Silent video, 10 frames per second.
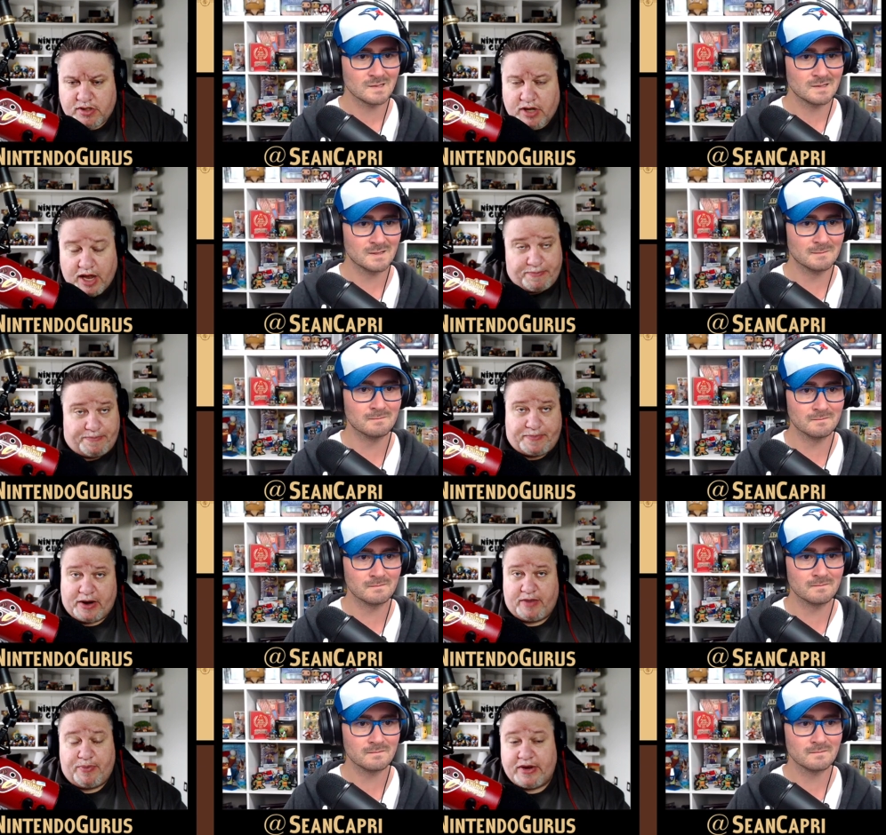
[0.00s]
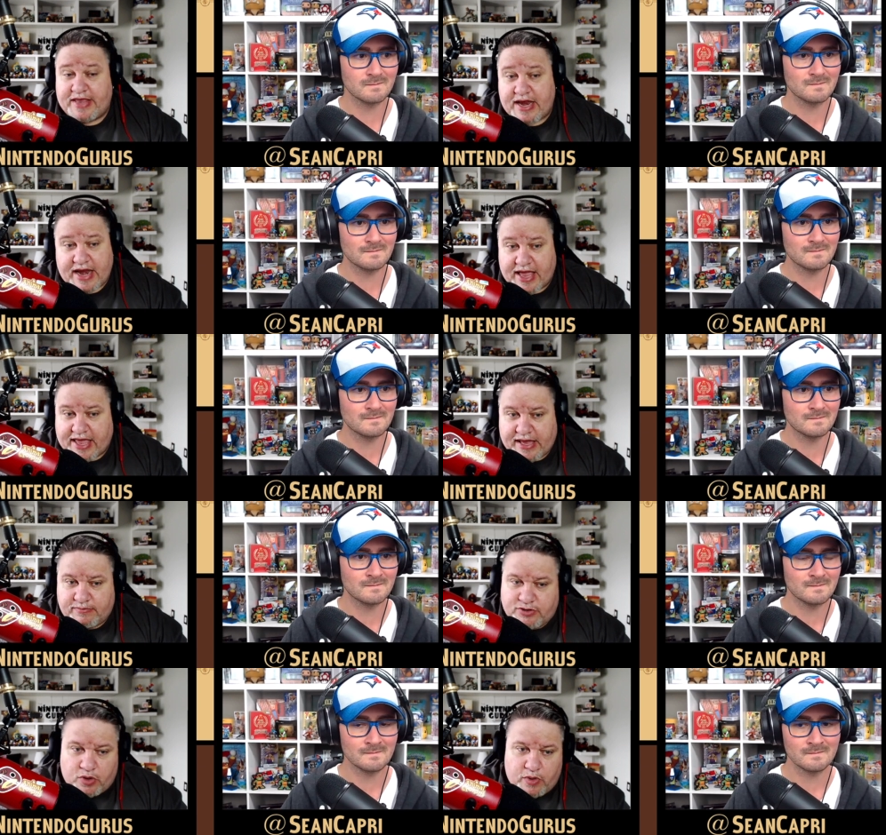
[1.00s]
Speaker 1: I mm-hmm. barely put a dent in that game,
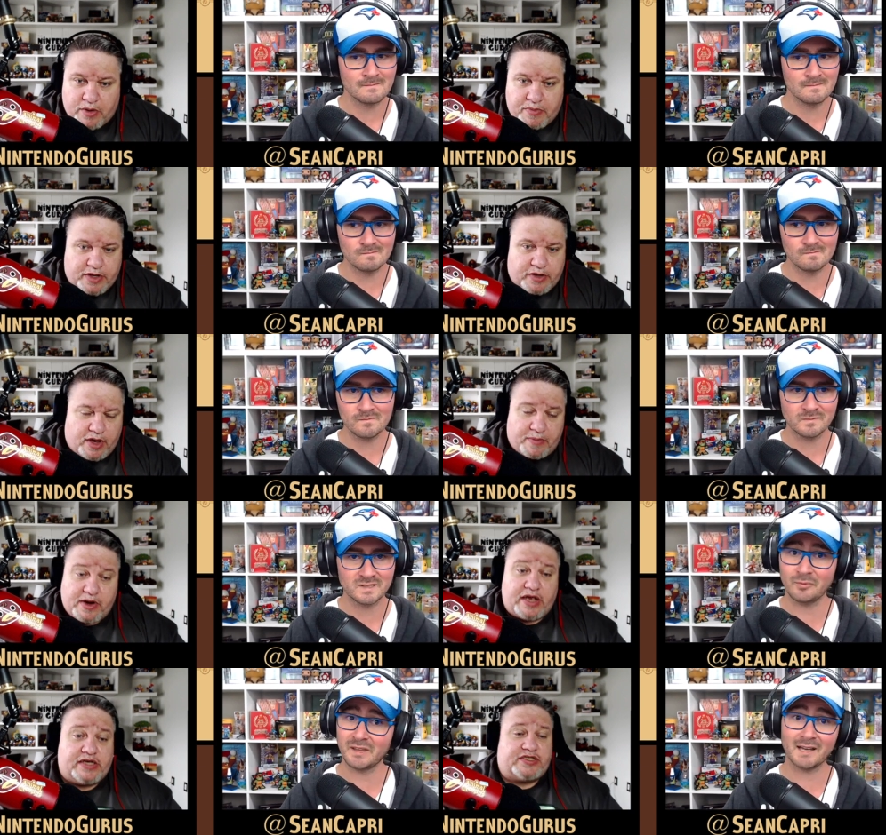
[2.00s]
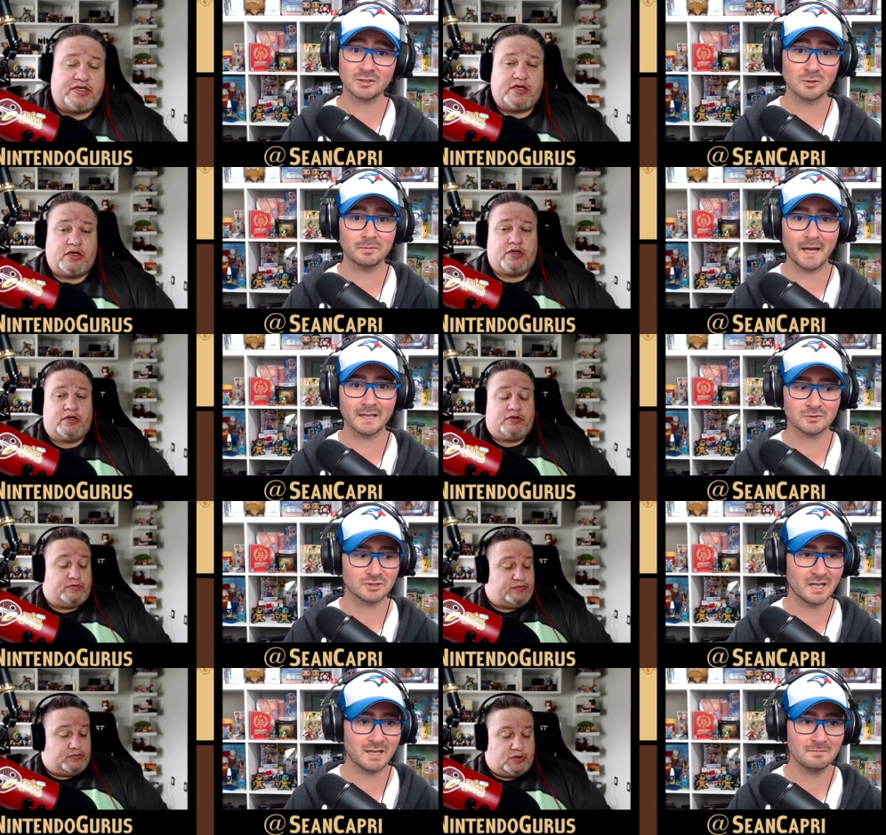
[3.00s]
so it'd be, mm-hmm. it'd be same nice. with Astral Astral
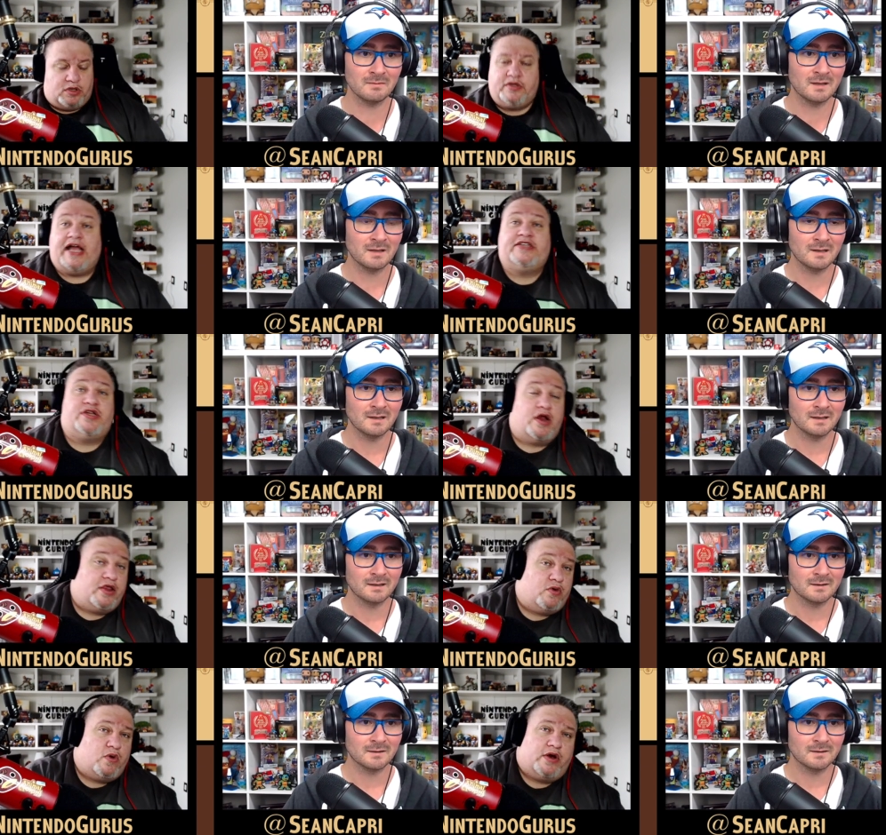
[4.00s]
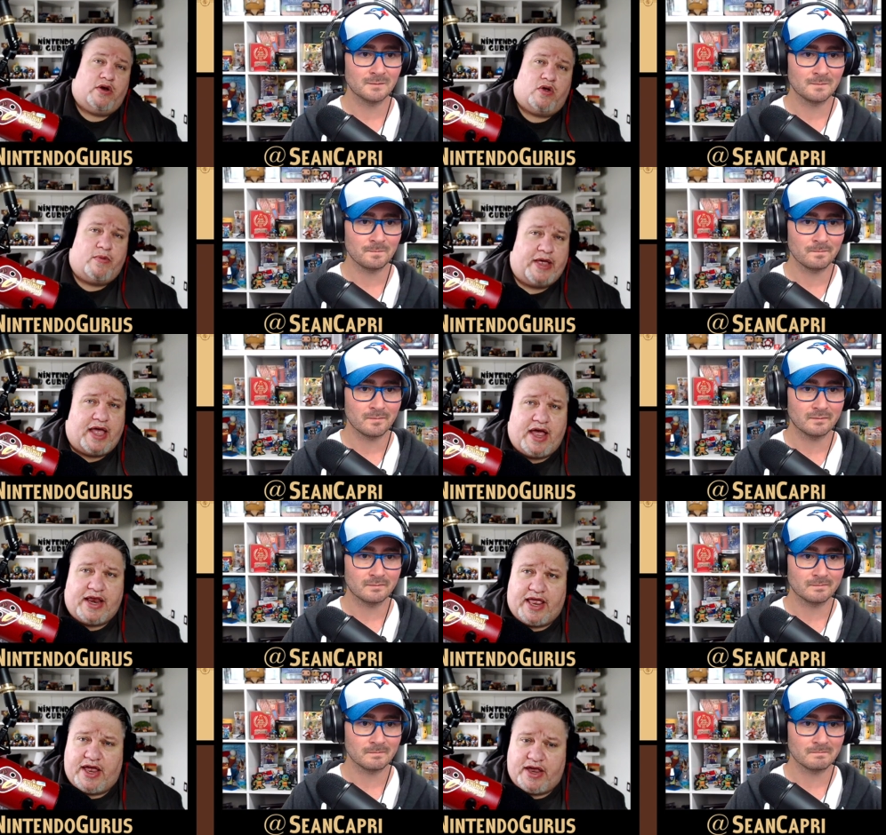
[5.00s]
Chain. That's another one. Oh my god,
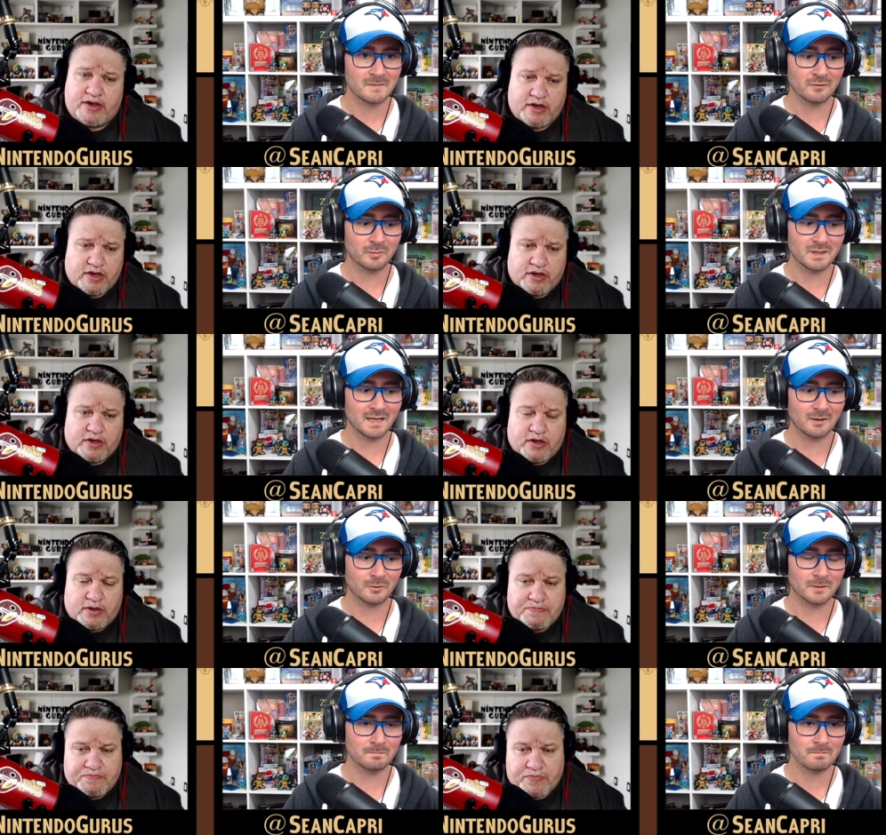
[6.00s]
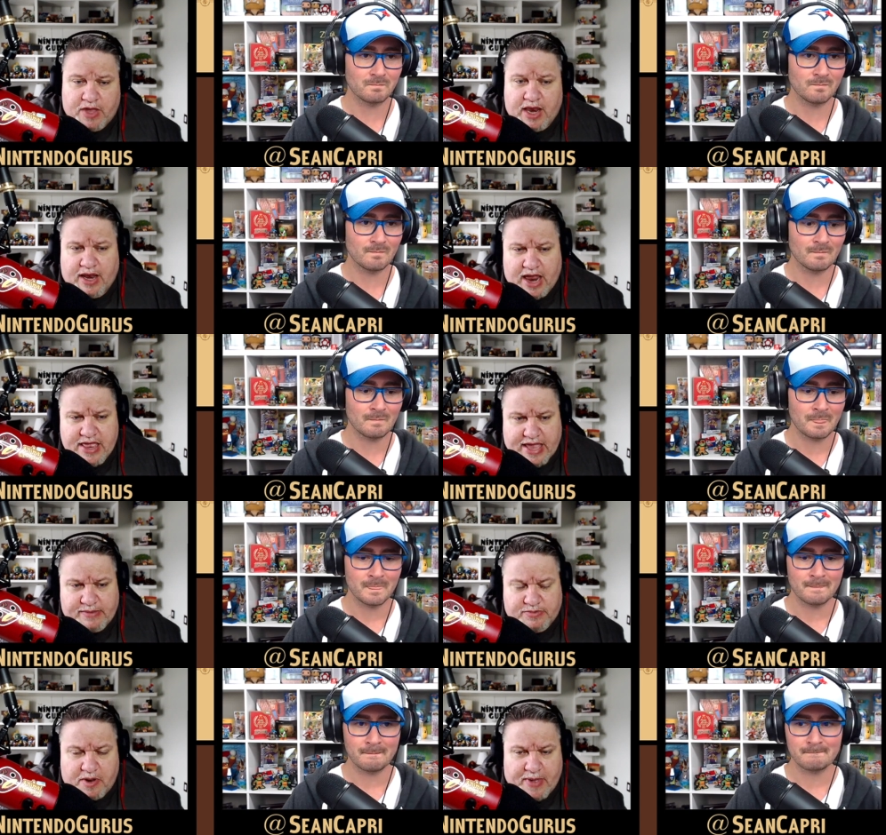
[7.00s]
yeah. Never beat that one. I got a lot of games
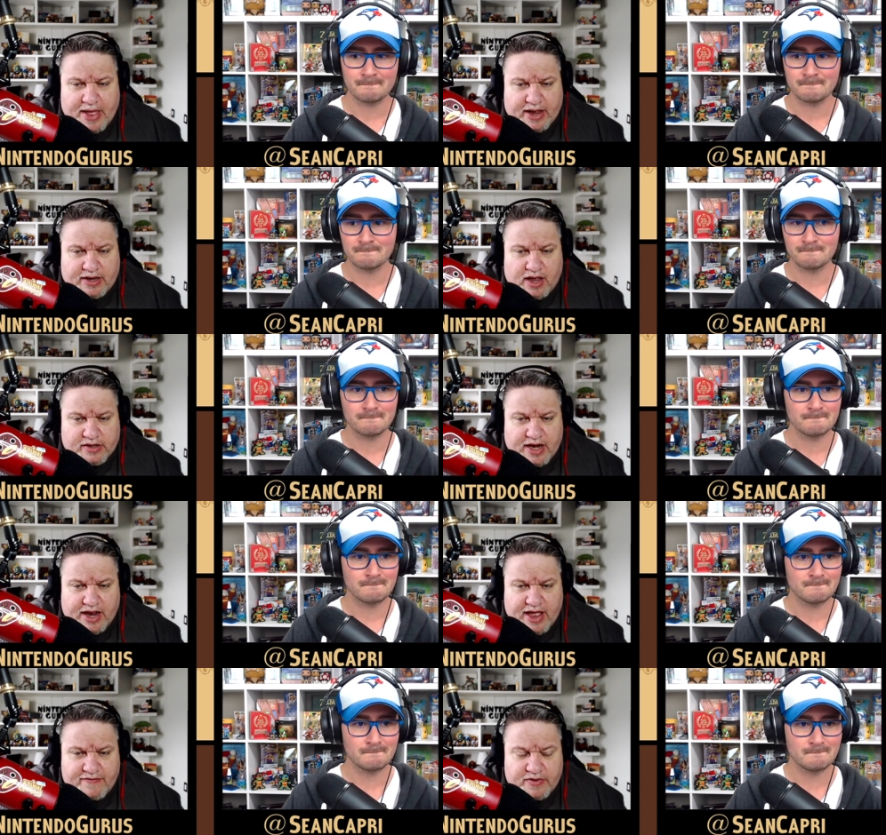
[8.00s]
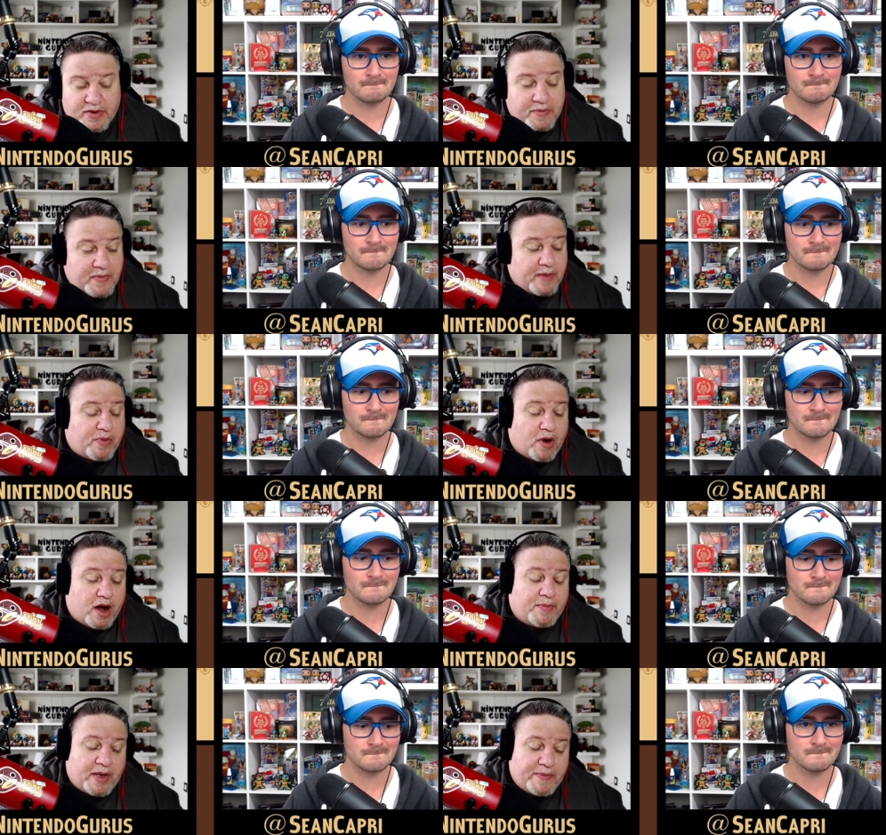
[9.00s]
in my backlog that I haven't. My pro-
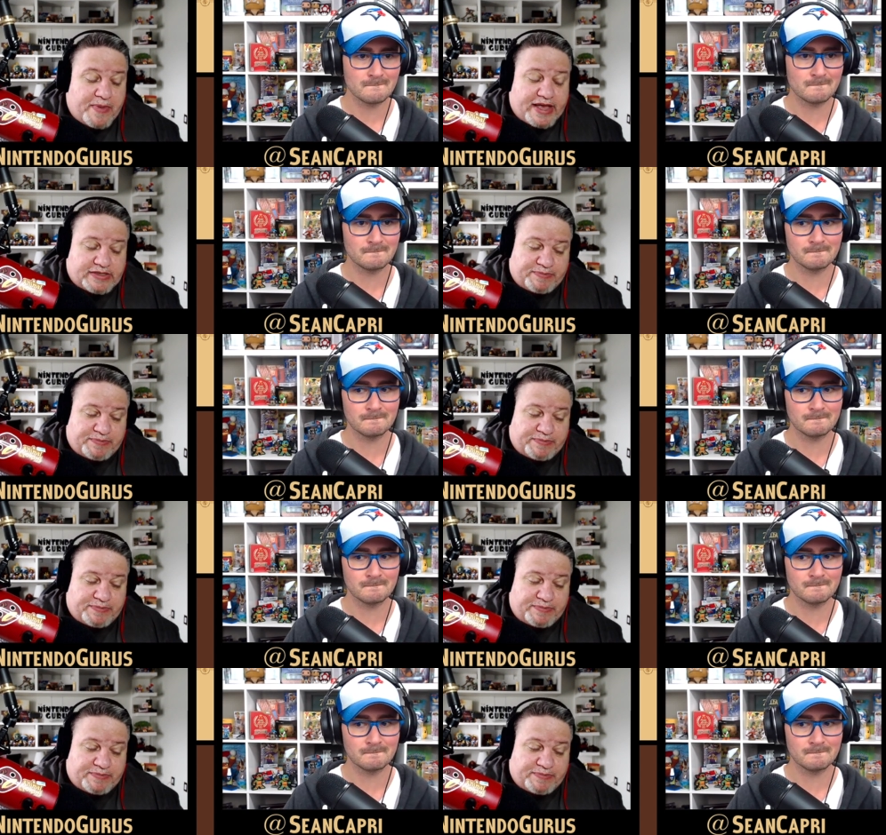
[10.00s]
my biggest